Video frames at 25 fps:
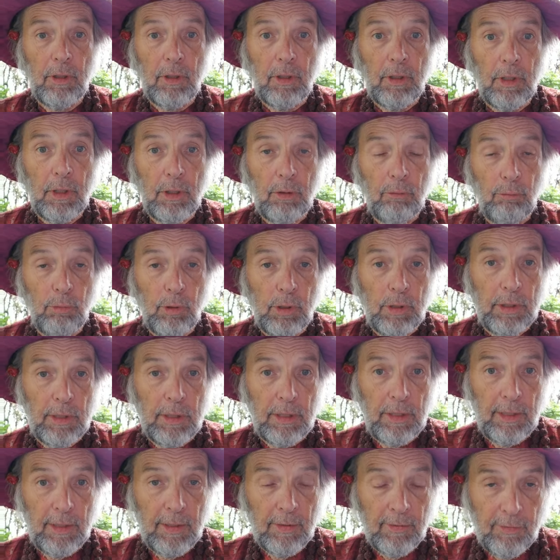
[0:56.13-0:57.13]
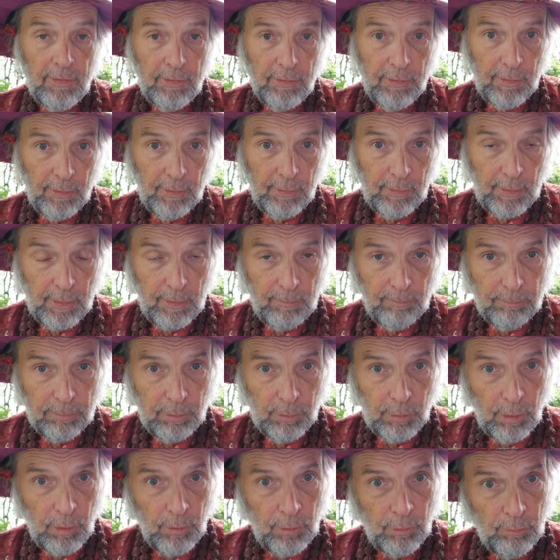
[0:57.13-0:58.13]
it would instantly
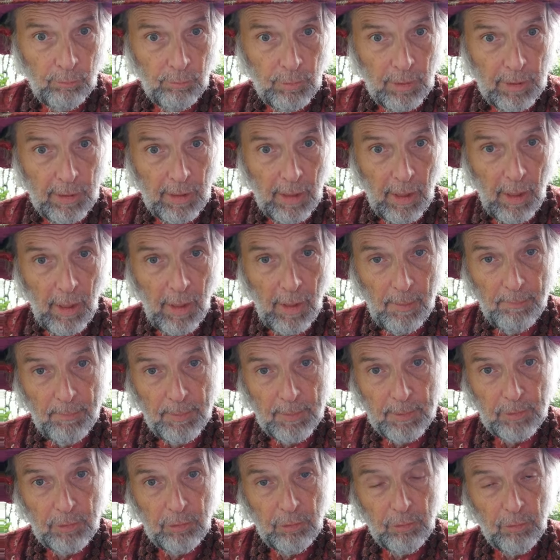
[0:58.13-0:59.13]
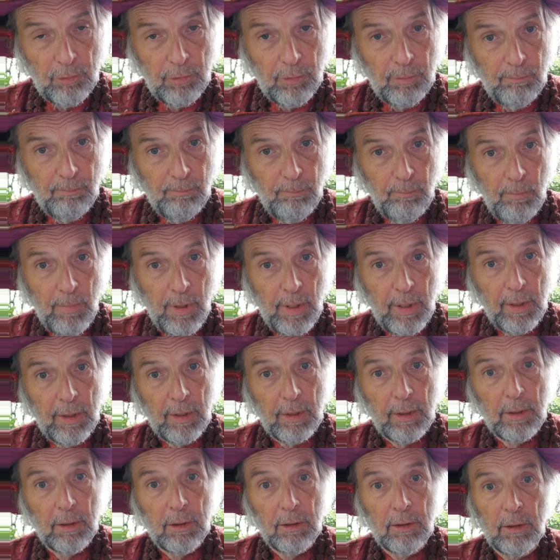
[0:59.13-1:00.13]
blow me up into a
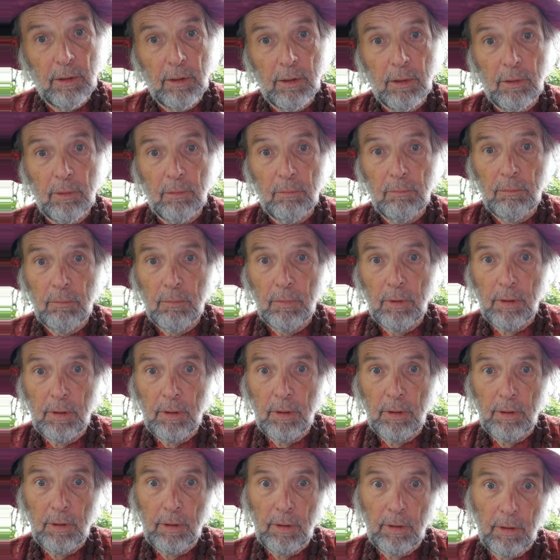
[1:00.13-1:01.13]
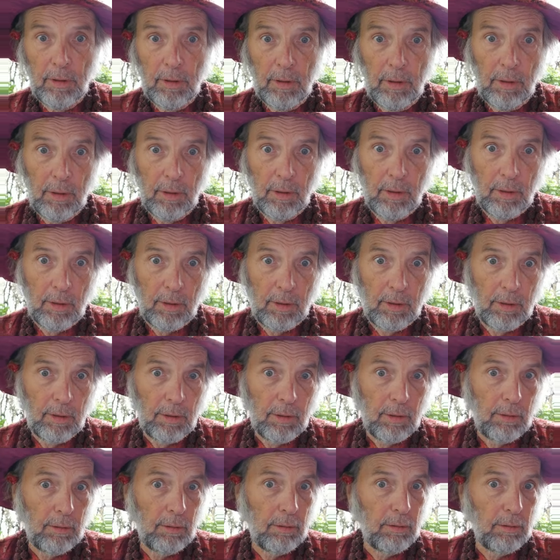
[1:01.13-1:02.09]
megalomaniacal,